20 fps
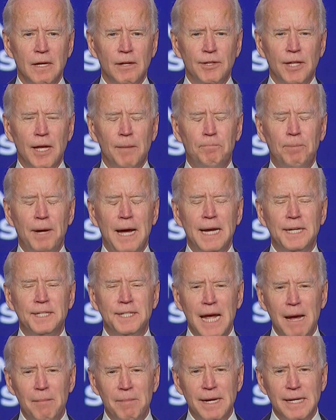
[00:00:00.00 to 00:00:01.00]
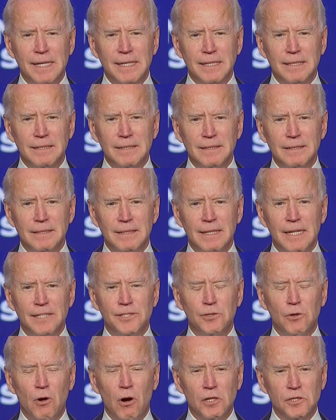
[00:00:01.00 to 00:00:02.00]
The pandemic, as
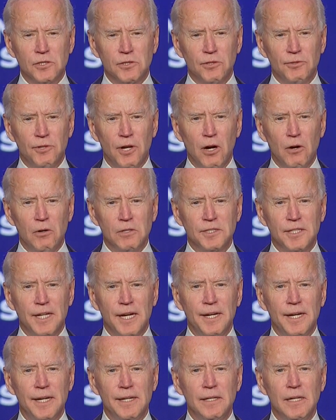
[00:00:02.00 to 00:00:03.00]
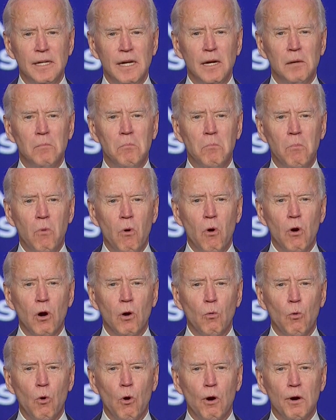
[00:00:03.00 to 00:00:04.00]
you also know, is getting
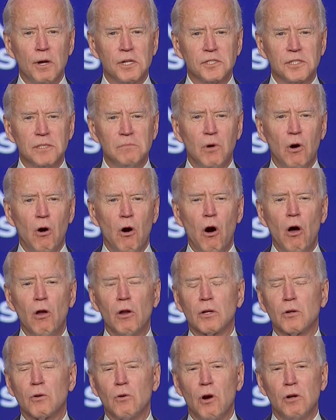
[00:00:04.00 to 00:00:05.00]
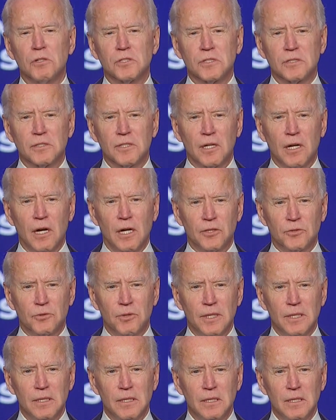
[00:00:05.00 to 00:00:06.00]
more worrisome all across the
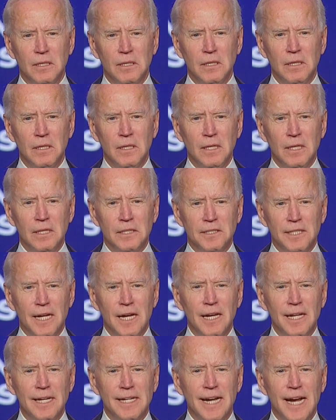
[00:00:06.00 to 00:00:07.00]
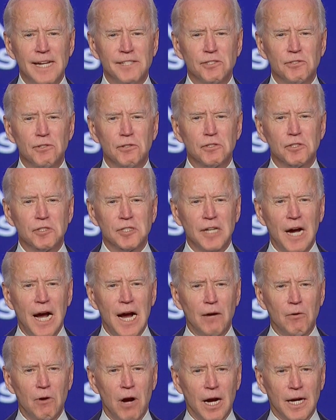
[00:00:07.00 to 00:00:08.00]
country. Daily cases are
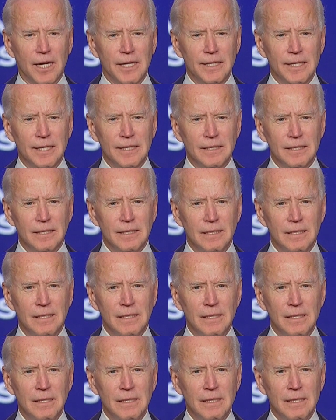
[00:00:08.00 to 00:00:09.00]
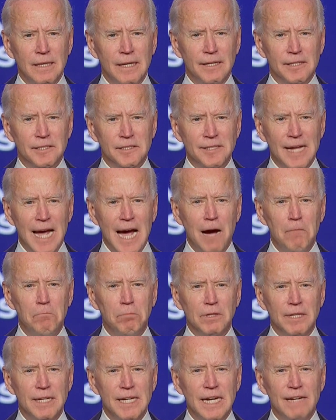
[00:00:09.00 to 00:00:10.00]
skyrocketing, and it's now
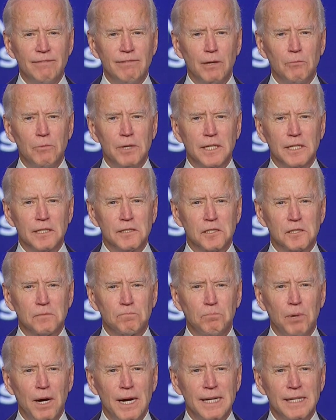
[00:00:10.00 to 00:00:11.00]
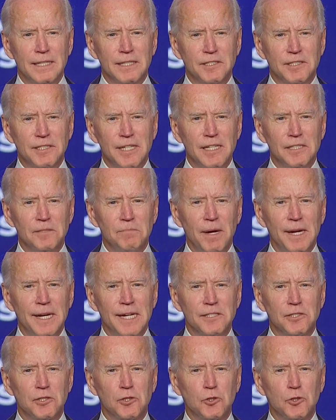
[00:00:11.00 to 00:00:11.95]
believed that we could see as many as